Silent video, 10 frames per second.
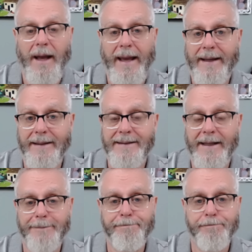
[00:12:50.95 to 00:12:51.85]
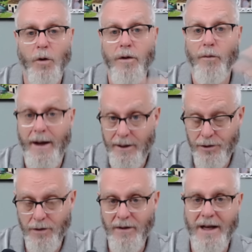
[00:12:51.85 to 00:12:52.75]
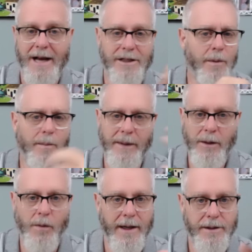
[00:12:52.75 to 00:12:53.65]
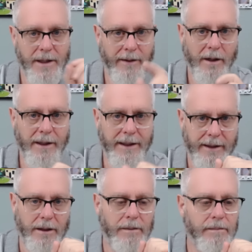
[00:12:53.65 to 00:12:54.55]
and or the writers of the gospel, many ways, and they're in here.